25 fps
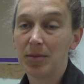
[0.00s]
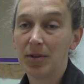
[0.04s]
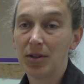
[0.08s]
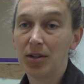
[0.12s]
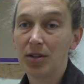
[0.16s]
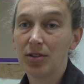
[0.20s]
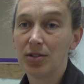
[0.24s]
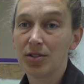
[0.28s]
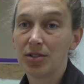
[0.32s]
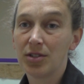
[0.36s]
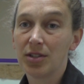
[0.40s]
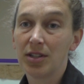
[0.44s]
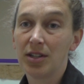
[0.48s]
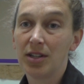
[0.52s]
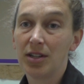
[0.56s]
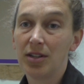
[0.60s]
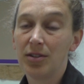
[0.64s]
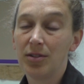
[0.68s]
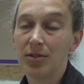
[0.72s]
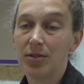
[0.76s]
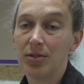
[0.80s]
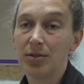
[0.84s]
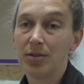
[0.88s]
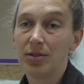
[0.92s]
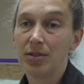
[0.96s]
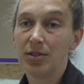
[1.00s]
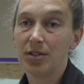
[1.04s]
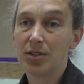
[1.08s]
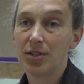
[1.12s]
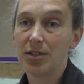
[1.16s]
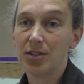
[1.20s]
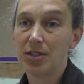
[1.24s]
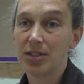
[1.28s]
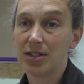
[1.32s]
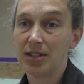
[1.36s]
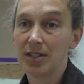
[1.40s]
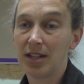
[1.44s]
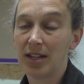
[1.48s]
Usually you
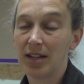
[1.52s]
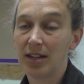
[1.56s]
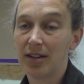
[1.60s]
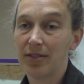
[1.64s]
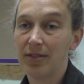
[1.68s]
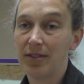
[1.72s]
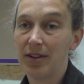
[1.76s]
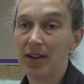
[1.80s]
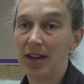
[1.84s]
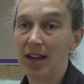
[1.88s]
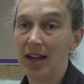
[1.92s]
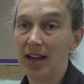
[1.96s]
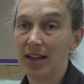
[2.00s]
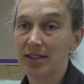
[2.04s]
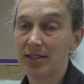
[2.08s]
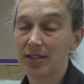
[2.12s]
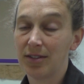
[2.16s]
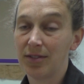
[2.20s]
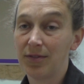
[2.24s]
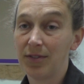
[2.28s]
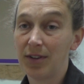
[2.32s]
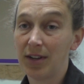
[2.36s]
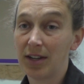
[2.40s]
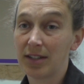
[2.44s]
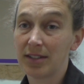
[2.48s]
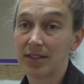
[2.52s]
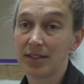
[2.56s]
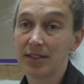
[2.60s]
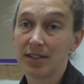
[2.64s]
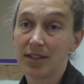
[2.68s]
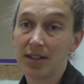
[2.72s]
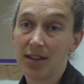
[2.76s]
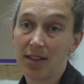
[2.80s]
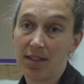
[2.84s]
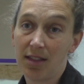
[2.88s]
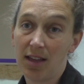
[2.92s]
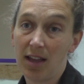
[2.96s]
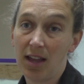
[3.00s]
just think of it as a fixed
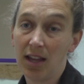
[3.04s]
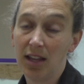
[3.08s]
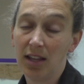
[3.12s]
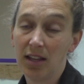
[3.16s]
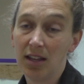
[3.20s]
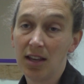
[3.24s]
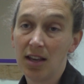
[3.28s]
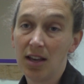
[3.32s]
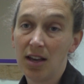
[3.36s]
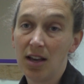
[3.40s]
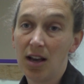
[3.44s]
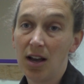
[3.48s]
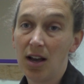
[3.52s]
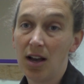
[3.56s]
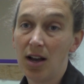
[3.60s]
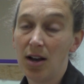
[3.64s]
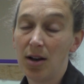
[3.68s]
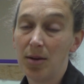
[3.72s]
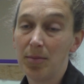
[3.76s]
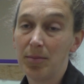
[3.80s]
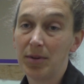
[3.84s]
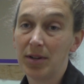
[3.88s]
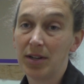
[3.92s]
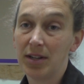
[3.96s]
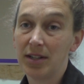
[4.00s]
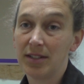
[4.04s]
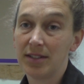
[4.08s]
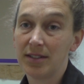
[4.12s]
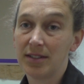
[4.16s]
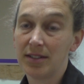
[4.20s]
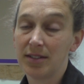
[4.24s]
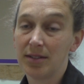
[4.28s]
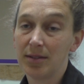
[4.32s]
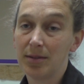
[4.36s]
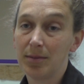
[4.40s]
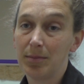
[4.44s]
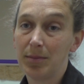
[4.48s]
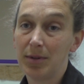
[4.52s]
thing, but
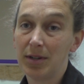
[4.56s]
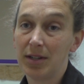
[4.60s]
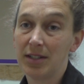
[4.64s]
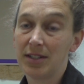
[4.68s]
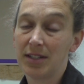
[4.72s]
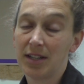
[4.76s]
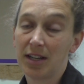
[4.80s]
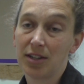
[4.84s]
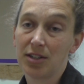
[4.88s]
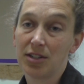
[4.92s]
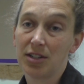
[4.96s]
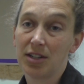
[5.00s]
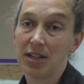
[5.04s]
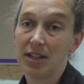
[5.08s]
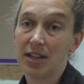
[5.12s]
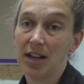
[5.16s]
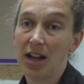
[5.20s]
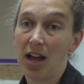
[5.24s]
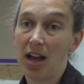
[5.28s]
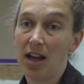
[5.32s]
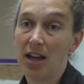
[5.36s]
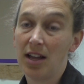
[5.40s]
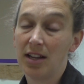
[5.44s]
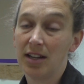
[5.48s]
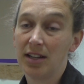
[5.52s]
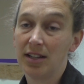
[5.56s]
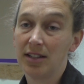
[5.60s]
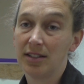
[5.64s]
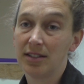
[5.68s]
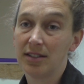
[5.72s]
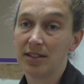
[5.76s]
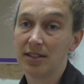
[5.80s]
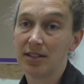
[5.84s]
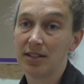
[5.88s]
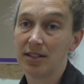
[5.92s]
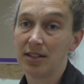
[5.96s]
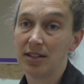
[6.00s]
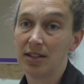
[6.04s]
it's actually not.
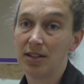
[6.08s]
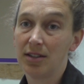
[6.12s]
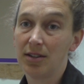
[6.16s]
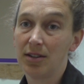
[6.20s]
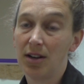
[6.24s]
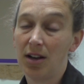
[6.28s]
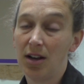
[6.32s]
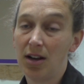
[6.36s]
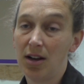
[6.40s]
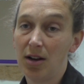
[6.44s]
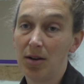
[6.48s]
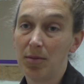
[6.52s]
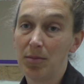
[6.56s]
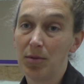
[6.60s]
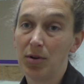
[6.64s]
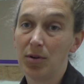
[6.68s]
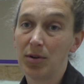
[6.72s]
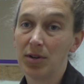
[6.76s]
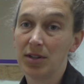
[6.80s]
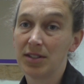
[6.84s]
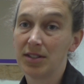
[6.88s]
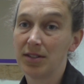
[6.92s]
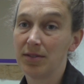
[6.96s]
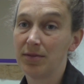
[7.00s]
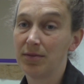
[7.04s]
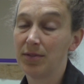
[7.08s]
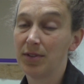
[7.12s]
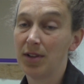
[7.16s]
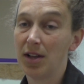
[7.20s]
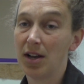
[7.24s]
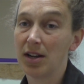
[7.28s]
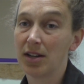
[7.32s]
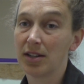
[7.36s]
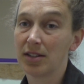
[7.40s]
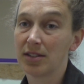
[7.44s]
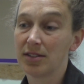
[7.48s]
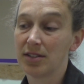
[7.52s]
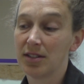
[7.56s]
It's always in
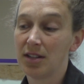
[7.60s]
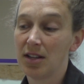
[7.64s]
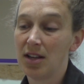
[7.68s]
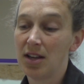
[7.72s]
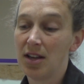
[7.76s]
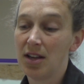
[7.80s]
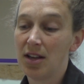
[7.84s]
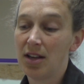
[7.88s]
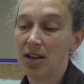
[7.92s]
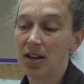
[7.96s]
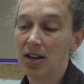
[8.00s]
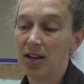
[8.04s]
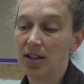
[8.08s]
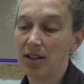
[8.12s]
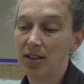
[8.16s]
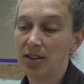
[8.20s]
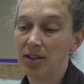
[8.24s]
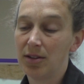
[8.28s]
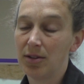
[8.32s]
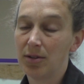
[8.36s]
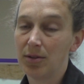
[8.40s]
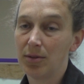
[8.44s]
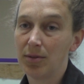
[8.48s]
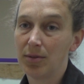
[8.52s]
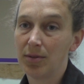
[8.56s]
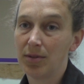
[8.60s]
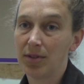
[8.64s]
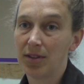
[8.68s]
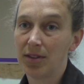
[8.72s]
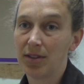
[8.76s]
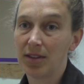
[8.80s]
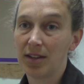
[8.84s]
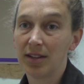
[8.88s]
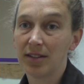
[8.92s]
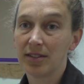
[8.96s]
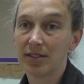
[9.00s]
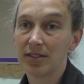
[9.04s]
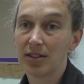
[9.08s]
flux. The
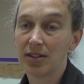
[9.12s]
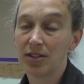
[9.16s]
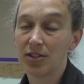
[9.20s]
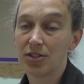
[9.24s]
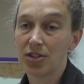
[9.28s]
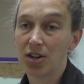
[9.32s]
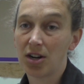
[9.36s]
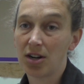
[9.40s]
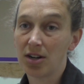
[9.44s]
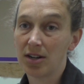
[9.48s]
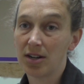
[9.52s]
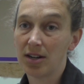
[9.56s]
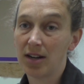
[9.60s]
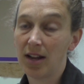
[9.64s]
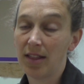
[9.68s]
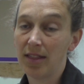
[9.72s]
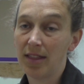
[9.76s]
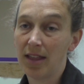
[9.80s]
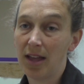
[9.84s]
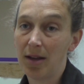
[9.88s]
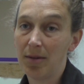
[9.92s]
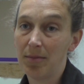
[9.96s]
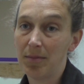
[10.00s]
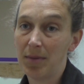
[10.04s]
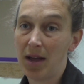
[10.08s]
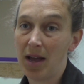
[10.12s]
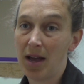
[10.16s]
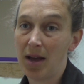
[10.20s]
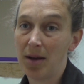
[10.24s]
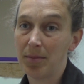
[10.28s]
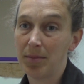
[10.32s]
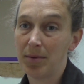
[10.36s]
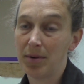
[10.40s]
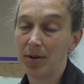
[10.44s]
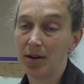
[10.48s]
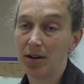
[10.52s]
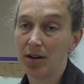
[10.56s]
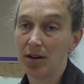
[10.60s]
things that are charted on that
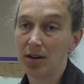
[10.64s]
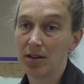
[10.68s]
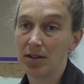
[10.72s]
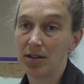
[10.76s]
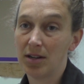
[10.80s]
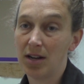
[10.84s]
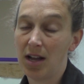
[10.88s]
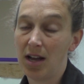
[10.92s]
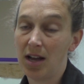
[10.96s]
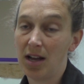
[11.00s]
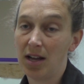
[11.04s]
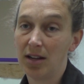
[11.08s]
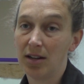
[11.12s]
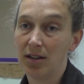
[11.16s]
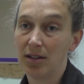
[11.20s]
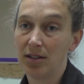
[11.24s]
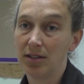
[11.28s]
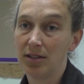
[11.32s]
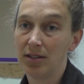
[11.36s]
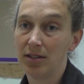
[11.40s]
map are not